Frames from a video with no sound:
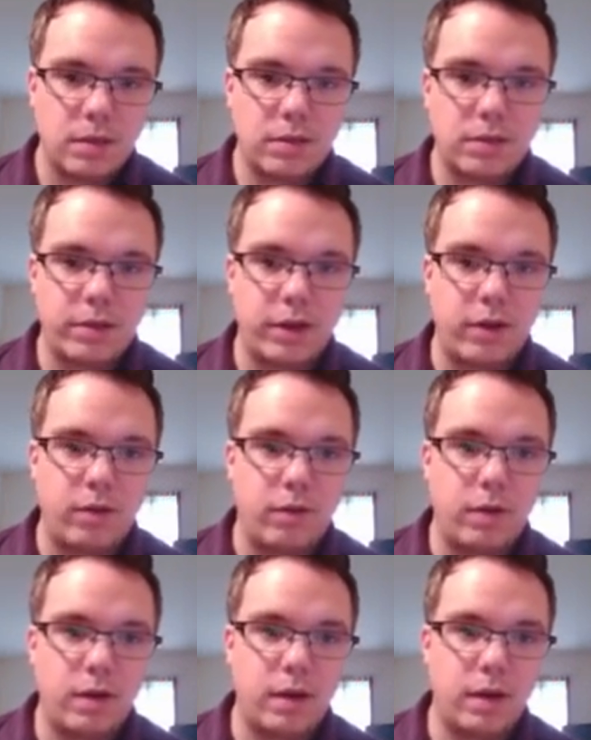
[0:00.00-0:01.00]

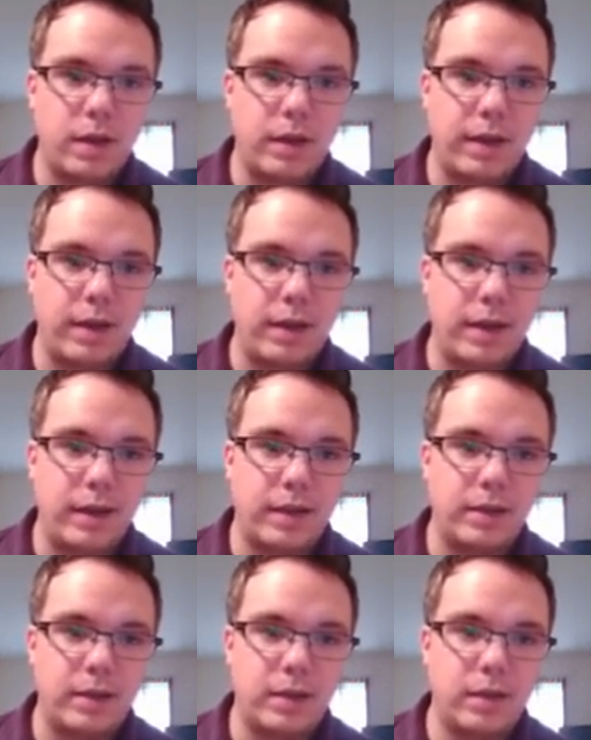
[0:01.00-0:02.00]
So, and then
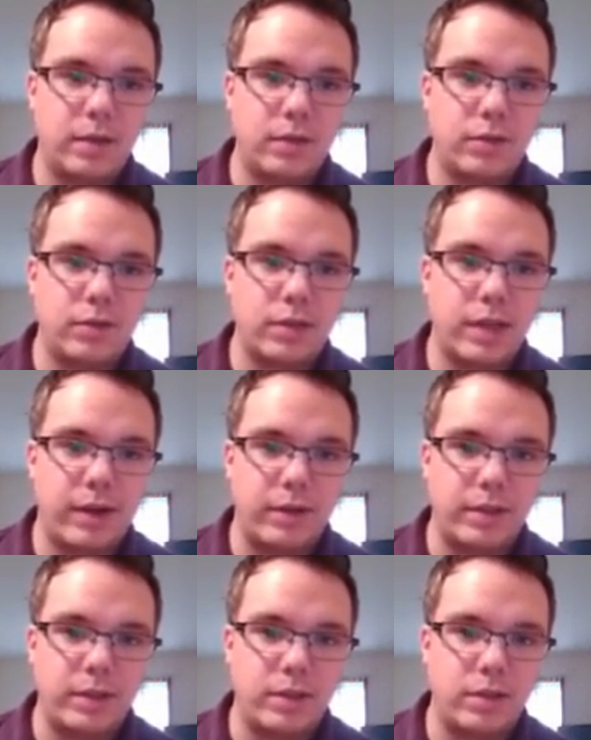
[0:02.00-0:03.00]
had
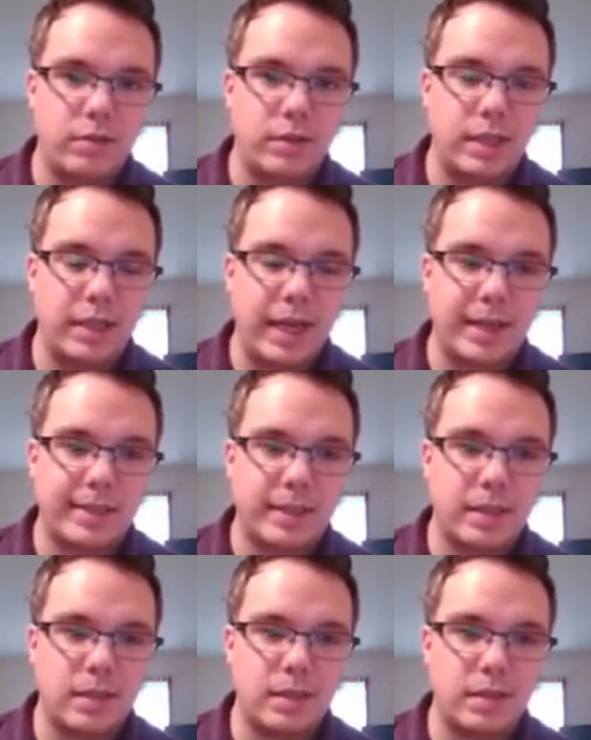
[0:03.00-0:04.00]
counted the 2's and the
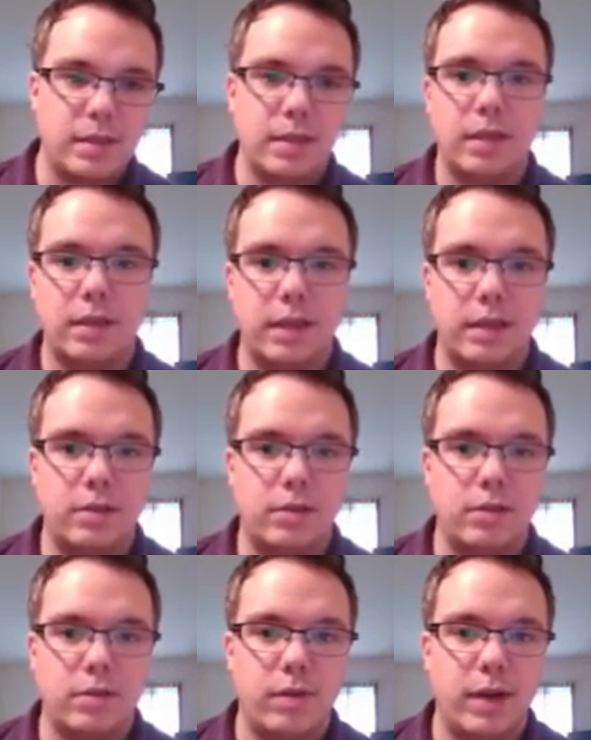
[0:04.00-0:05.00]
x's, get
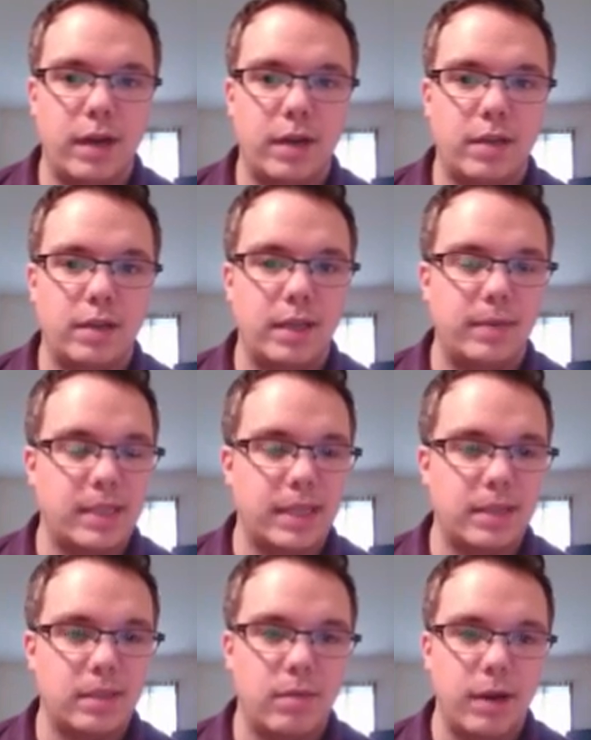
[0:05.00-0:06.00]
2 squared times
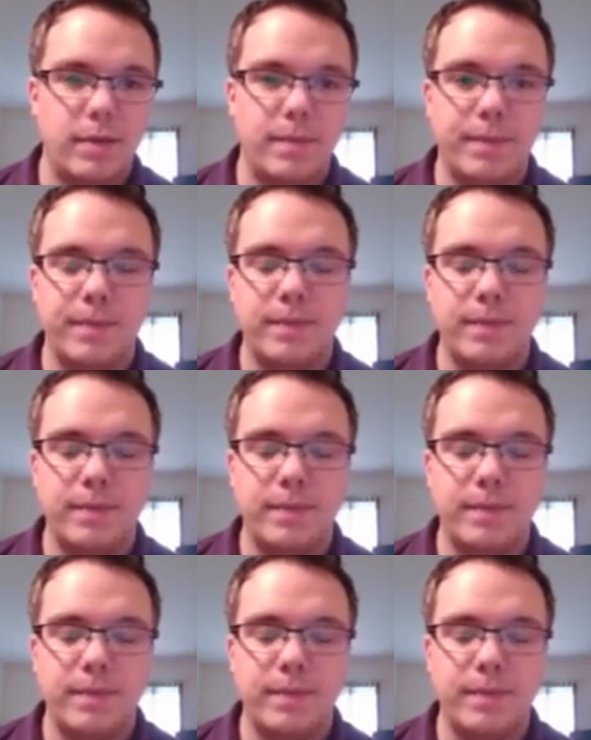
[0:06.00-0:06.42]
x squared.